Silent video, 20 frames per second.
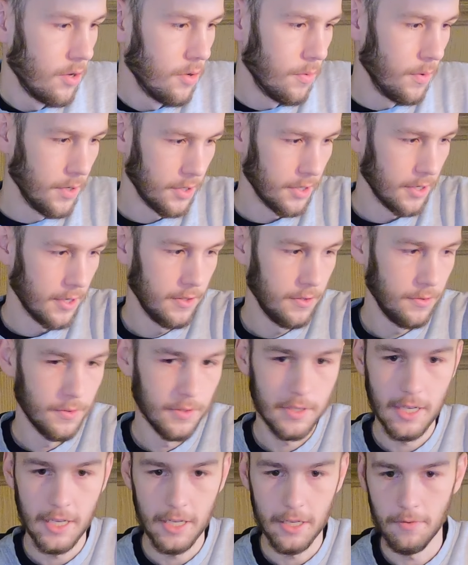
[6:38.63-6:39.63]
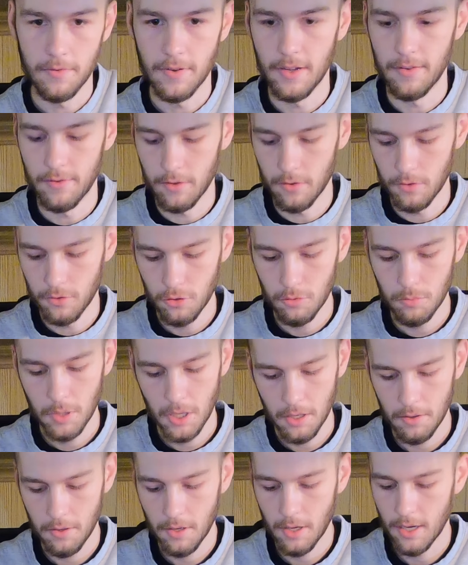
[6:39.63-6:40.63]
What you're going to do is take your favorite lube.
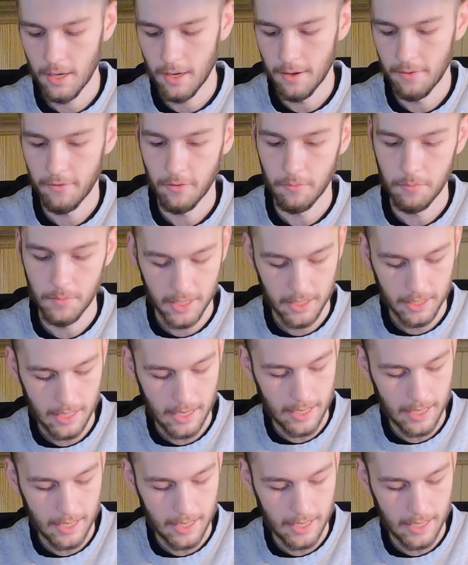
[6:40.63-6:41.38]
For me,